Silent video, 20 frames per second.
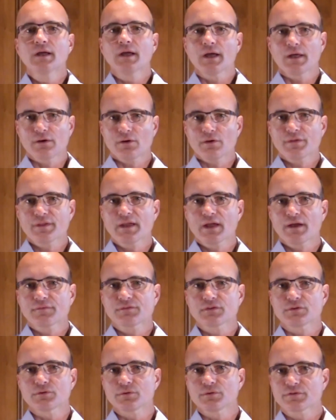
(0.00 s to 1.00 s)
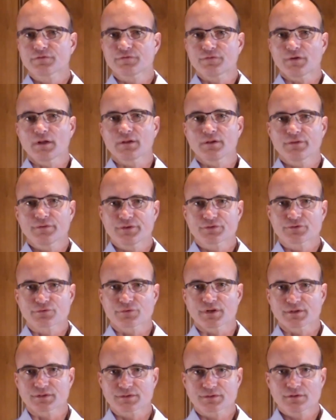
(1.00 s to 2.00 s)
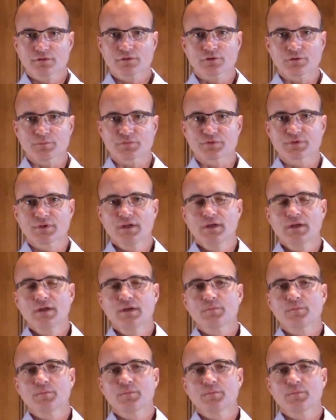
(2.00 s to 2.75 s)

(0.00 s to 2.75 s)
and all they have to do is follow the trust terms.